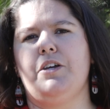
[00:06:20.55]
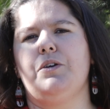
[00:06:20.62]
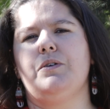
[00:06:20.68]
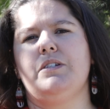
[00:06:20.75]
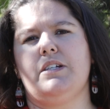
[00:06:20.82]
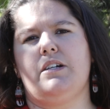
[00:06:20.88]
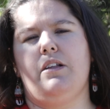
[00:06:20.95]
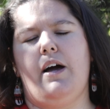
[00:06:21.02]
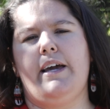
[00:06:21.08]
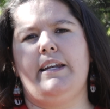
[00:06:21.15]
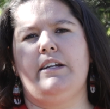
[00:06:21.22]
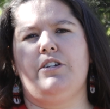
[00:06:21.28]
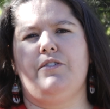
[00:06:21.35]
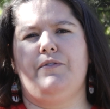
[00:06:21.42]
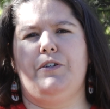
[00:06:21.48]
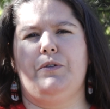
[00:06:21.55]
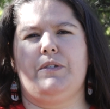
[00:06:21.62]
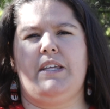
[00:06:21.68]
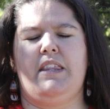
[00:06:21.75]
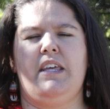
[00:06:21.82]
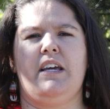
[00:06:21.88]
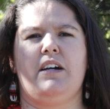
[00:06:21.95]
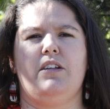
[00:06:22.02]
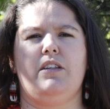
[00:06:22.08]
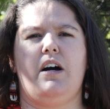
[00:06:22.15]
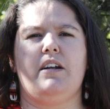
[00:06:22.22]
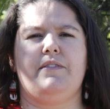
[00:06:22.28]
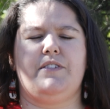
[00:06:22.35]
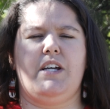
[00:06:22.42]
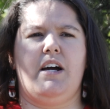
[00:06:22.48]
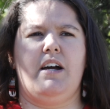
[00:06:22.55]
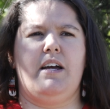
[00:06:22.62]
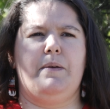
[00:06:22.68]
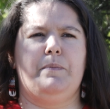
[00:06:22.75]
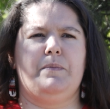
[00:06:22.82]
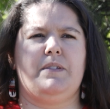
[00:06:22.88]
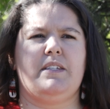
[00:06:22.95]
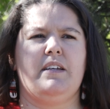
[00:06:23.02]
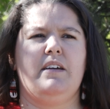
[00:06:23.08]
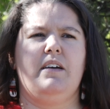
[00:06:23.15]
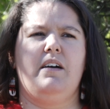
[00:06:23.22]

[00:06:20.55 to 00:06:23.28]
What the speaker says: You can decline interviews. I think a lot of times